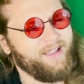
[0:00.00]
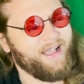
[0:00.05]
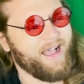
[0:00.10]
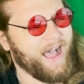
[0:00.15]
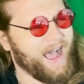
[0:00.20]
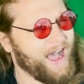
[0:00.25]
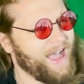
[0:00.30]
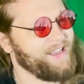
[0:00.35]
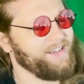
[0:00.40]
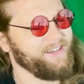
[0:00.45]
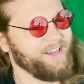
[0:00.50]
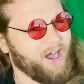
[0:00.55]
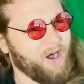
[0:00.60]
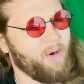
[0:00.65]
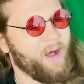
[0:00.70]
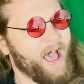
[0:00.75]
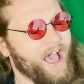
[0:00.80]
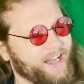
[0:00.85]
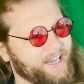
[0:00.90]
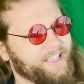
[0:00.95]
I know
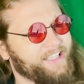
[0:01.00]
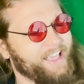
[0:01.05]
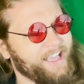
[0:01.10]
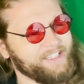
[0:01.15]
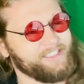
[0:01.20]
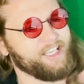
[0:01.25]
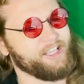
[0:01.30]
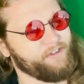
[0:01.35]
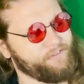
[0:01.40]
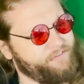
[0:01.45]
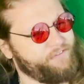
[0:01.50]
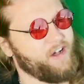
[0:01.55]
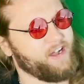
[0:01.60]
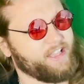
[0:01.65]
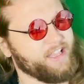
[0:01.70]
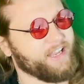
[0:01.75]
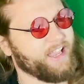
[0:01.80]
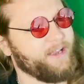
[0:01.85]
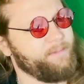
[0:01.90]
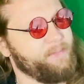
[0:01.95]
how to get to the
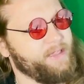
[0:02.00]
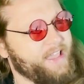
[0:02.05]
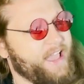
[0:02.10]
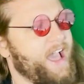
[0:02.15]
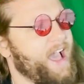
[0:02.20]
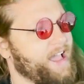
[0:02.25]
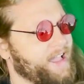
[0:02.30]
fucking NBA.